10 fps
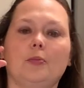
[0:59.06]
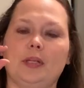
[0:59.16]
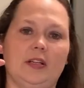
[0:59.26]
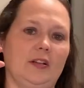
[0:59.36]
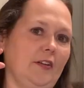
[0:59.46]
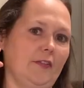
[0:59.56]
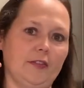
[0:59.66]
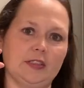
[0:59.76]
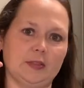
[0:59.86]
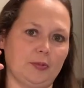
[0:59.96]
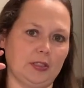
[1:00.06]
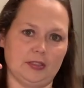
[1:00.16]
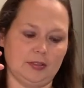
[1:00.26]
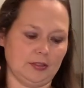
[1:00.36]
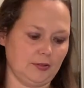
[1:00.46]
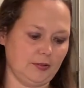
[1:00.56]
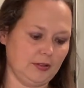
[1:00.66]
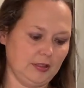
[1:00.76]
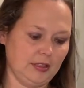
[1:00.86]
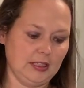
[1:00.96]
bit of espresso.
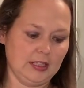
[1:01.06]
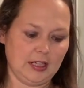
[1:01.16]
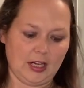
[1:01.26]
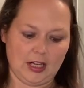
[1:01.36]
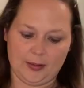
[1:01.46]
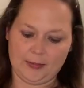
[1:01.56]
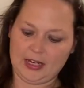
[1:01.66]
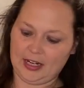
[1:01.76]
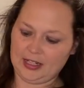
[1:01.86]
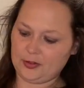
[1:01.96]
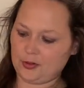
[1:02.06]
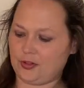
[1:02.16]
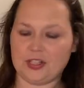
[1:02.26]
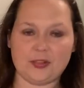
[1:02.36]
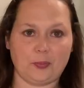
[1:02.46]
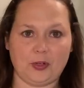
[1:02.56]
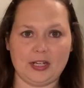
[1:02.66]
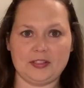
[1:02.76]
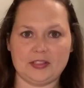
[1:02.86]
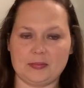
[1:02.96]
And I use this
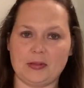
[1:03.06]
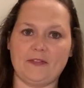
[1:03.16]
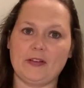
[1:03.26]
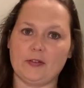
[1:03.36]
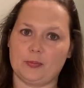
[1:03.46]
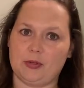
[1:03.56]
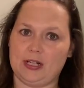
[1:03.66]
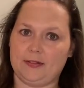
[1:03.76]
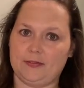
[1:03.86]
brand. This is my favorite brand of